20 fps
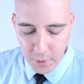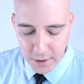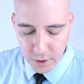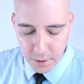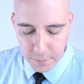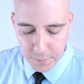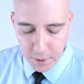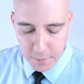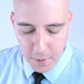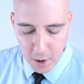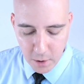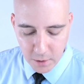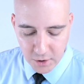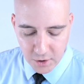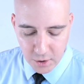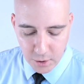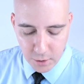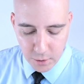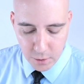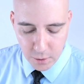brand to
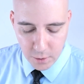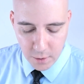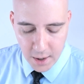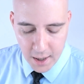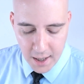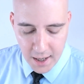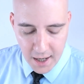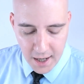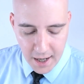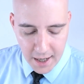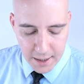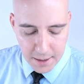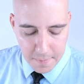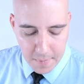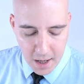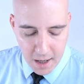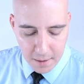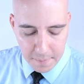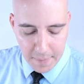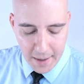promote to and
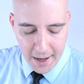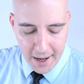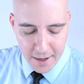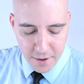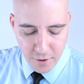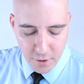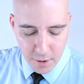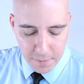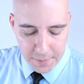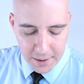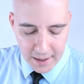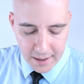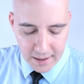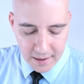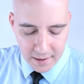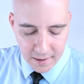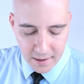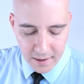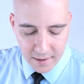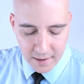among
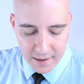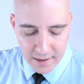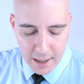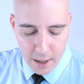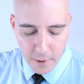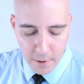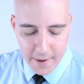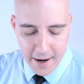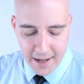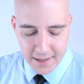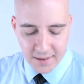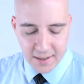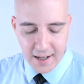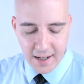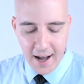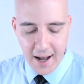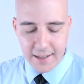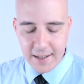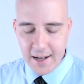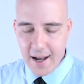pan-European
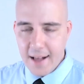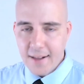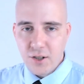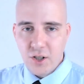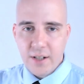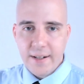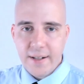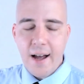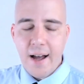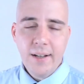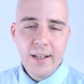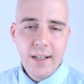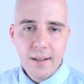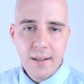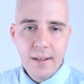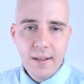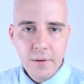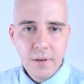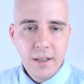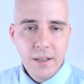neo-Nazi ideology. Now
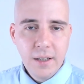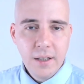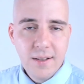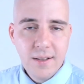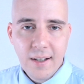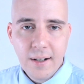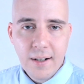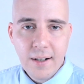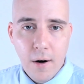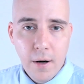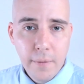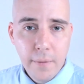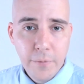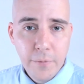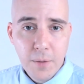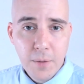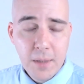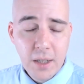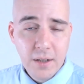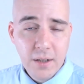he leads an
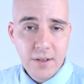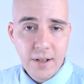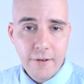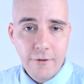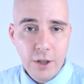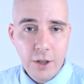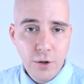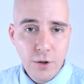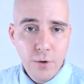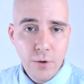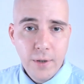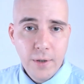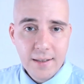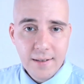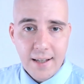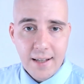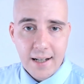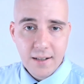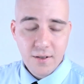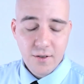armed military
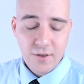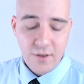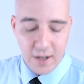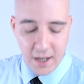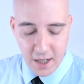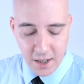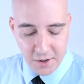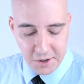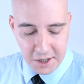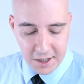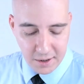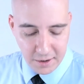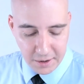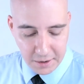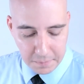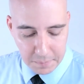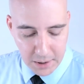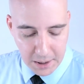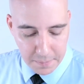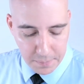unit that is
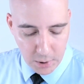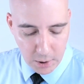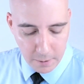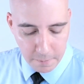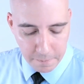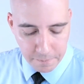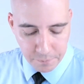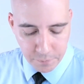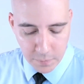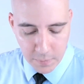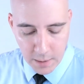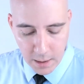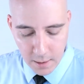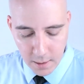killing people.